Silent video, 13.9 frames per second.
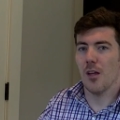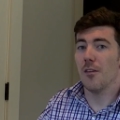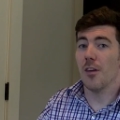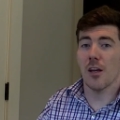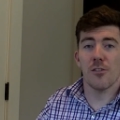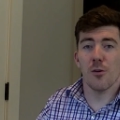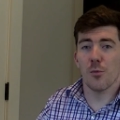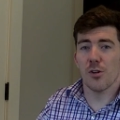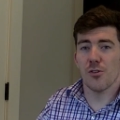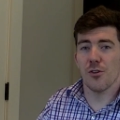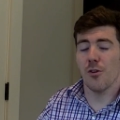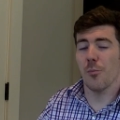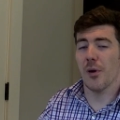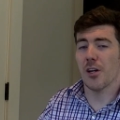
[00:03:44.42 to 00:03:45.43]
Next, I want to show
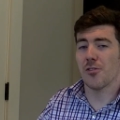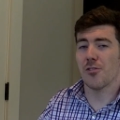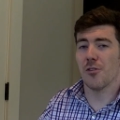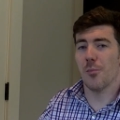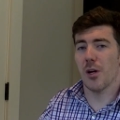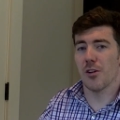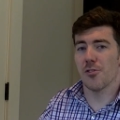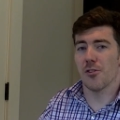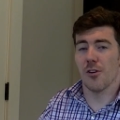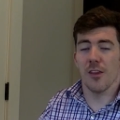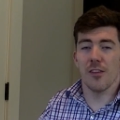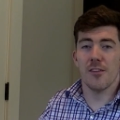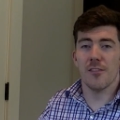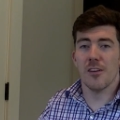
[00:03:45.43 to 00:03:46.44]
you picture in picture. Now
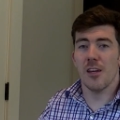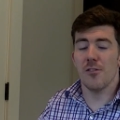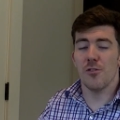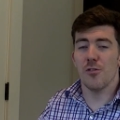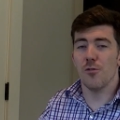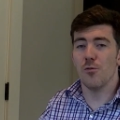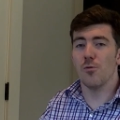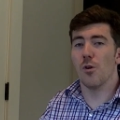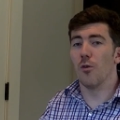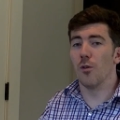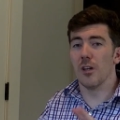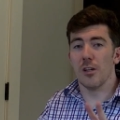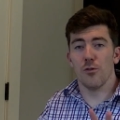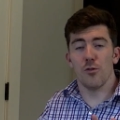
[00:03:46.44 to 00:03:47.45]
this can do
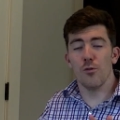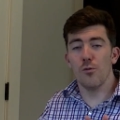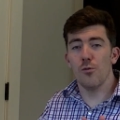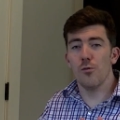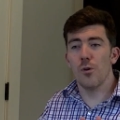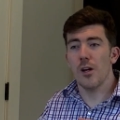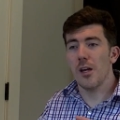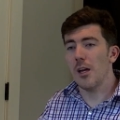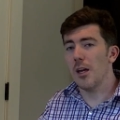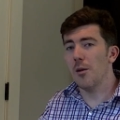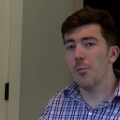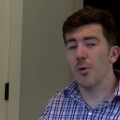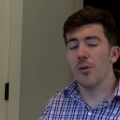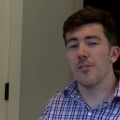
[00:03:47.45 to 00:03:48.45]
only two
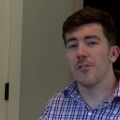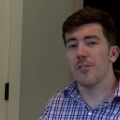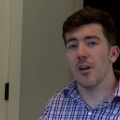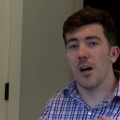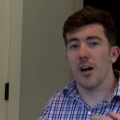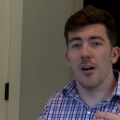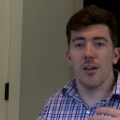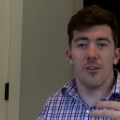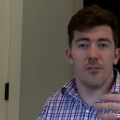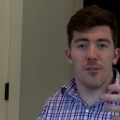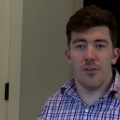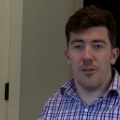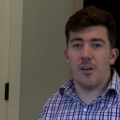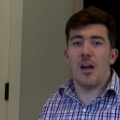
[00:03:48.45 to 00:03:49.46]
inputs uh, and it's
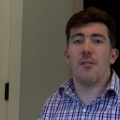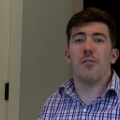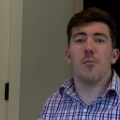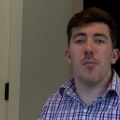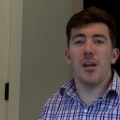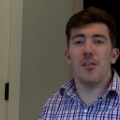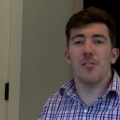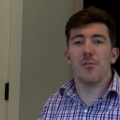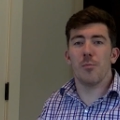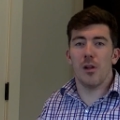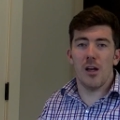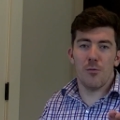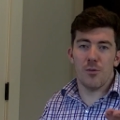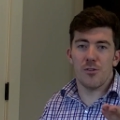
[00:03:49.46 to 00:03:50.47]
going to have the main
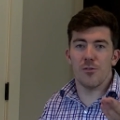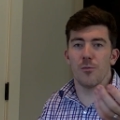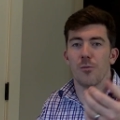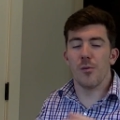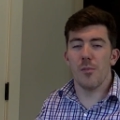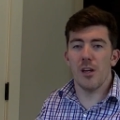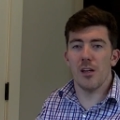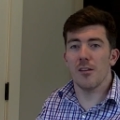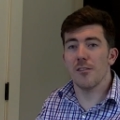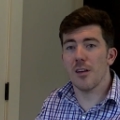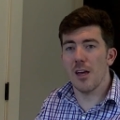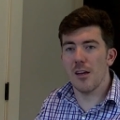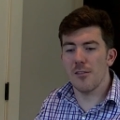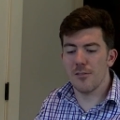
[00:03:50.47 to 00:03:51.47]
display, which will be me in this
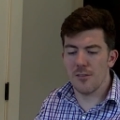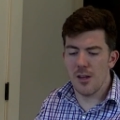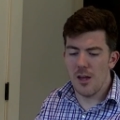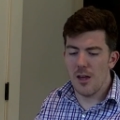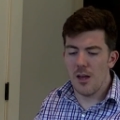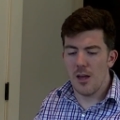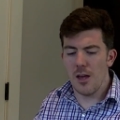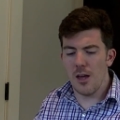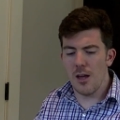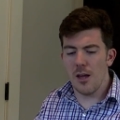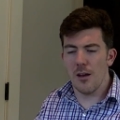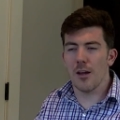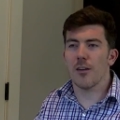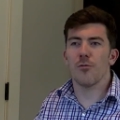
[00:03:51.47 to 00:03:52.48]
case.
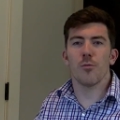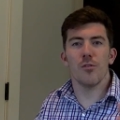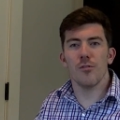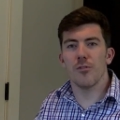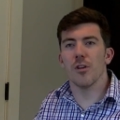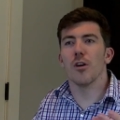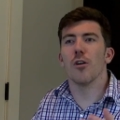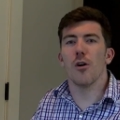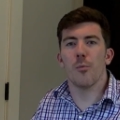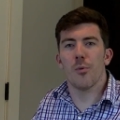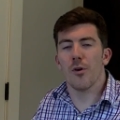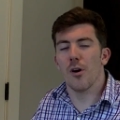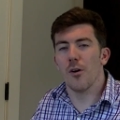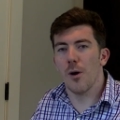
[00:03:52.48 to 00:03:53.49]
And I guess we'll use the
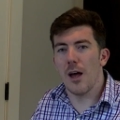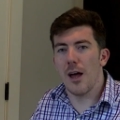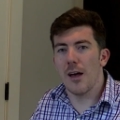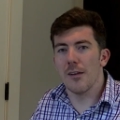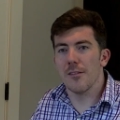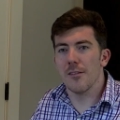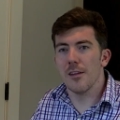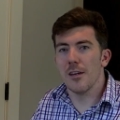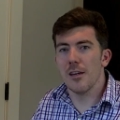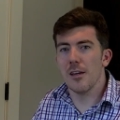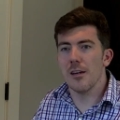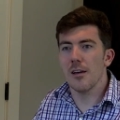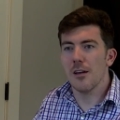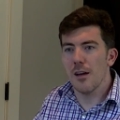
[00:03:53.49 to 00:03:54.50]
GoPro as
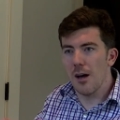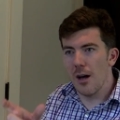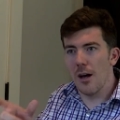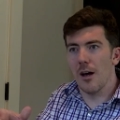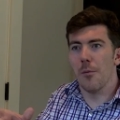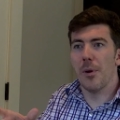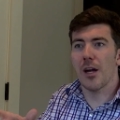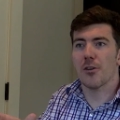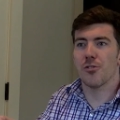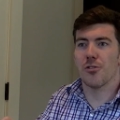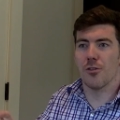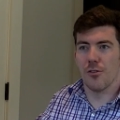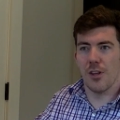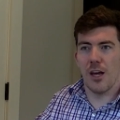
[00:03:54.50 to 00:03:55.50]
the uh,
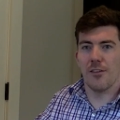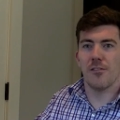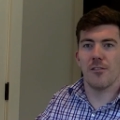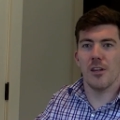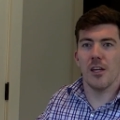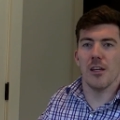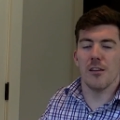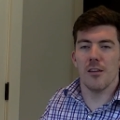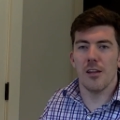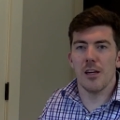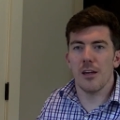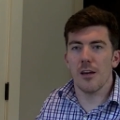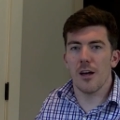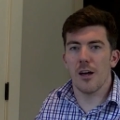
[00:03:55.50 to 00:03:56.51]
picture that's in
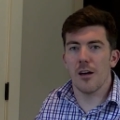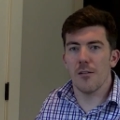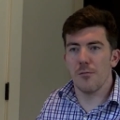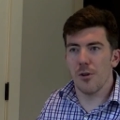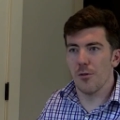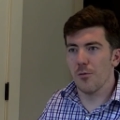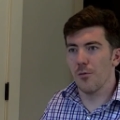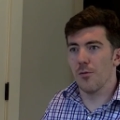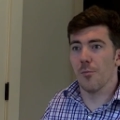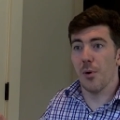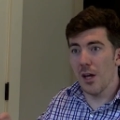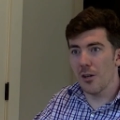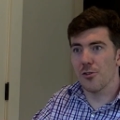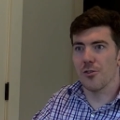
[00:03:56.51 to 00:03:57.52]
the, uh, you know, the
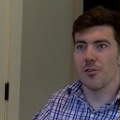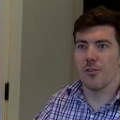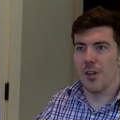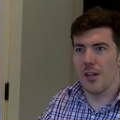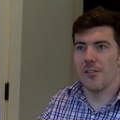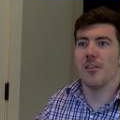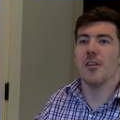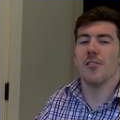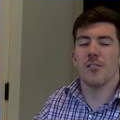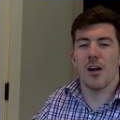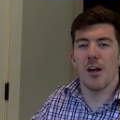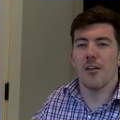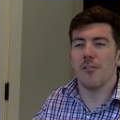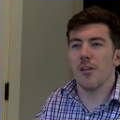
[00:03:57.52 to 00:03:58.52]
picture that's
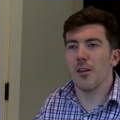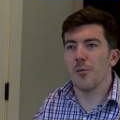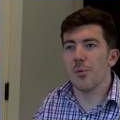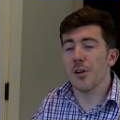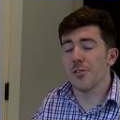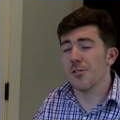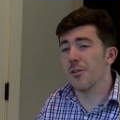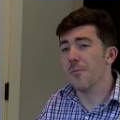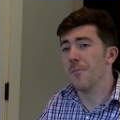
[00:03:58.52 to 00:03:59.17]
inside of the other picture.